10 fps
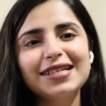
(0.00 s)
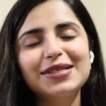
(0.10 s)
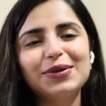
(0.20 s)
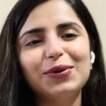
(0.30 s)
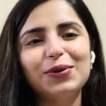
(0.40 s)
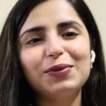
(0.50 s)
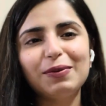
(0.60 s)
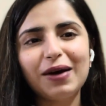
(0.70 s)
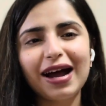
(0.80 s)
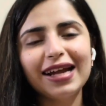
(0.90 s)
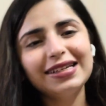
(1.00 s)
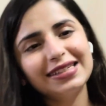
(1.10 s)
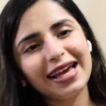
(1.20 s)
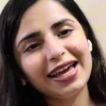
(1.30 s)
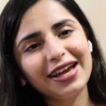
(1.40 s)
So bye bye,
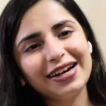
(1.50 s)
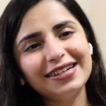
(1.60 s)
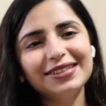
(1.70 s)
take care.